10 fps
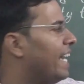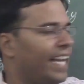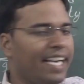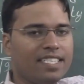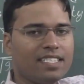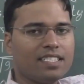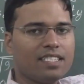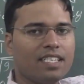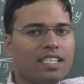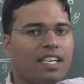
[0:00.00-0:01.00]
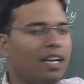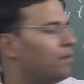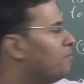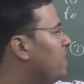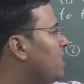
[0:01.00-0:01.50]
is a
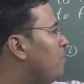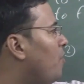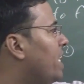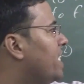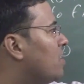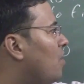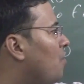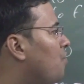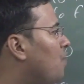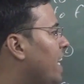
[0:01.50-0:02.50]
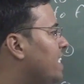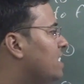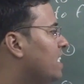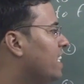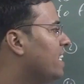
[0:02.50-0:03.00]
midpoint of
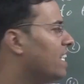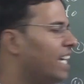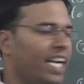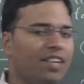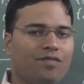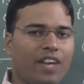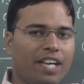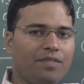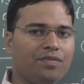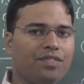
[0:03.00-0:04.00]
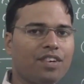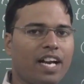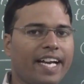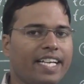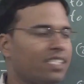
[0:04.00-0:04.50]
y3 and y4
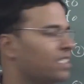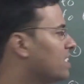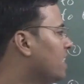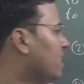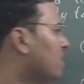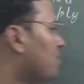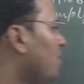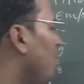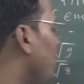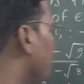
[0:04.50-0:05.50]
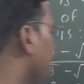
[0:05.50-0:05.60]
height, so